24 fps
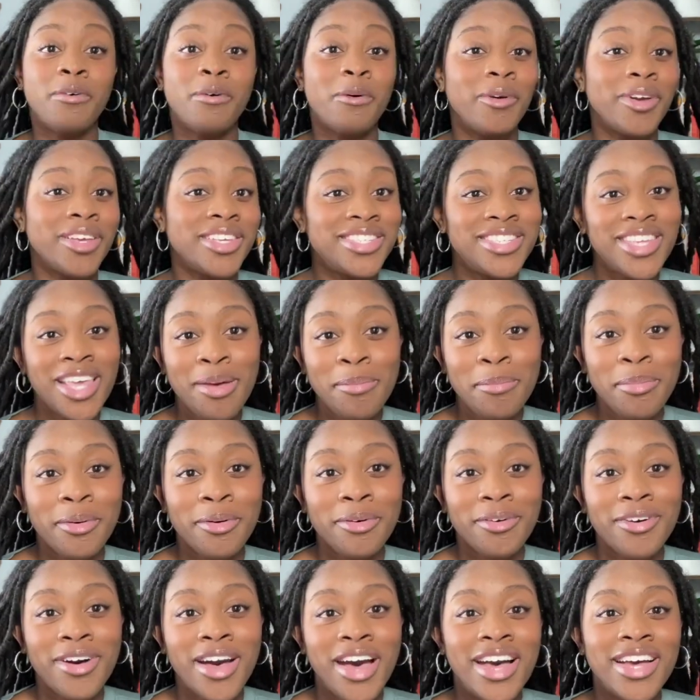For
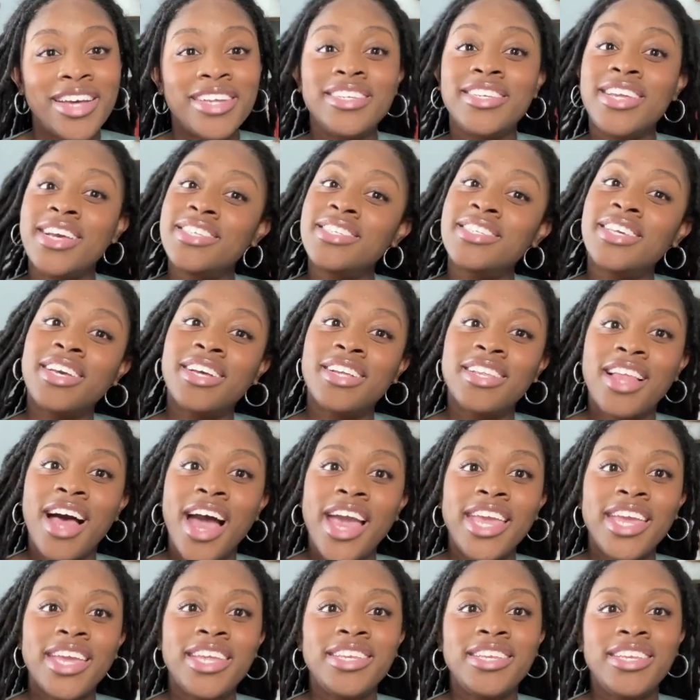example, does a
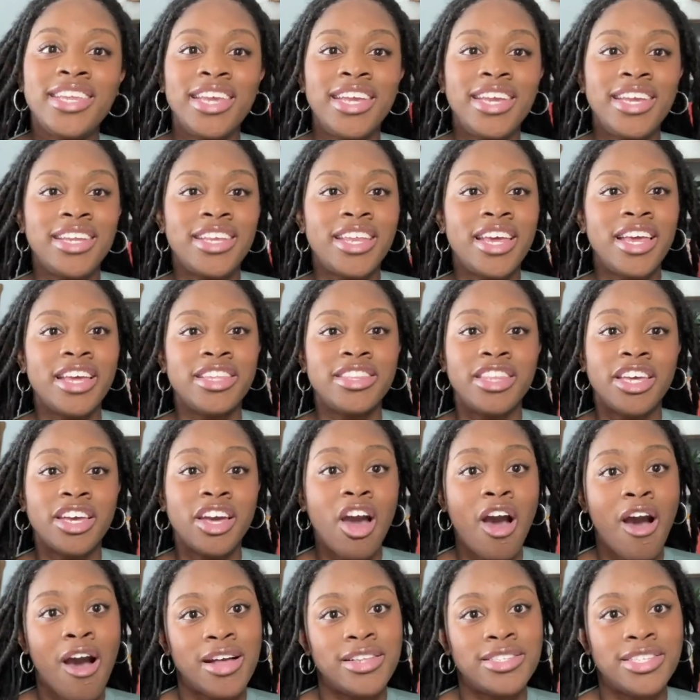client need the
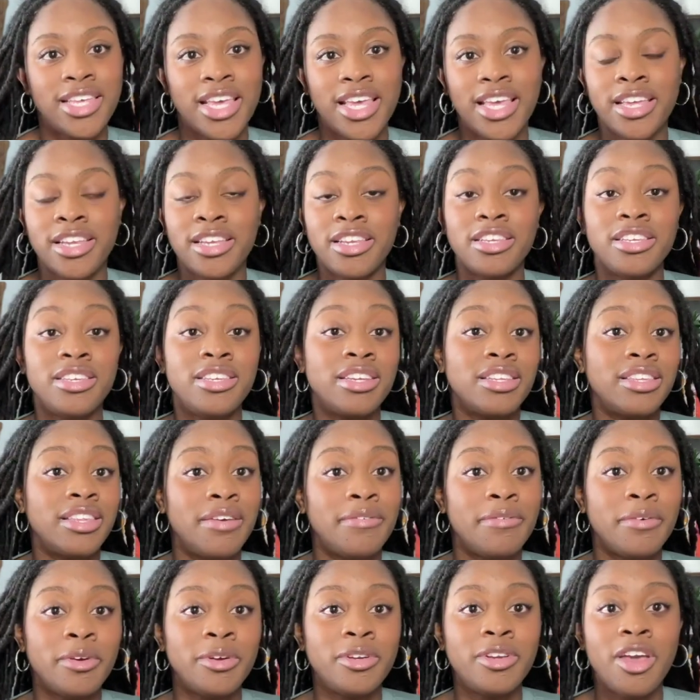content
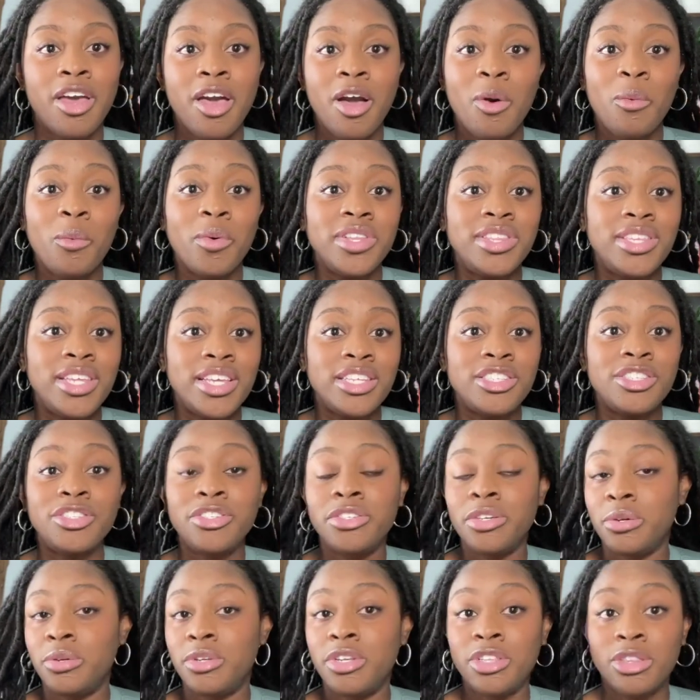delivered within
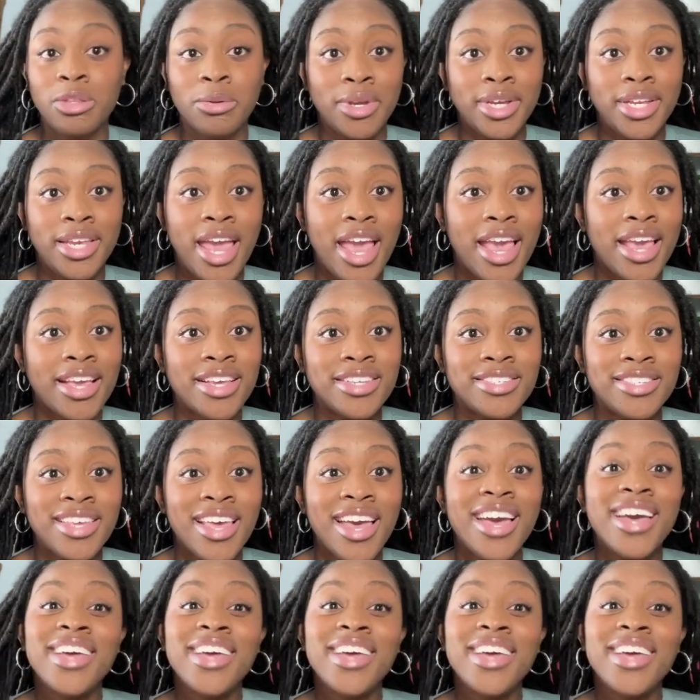2 to 3 days?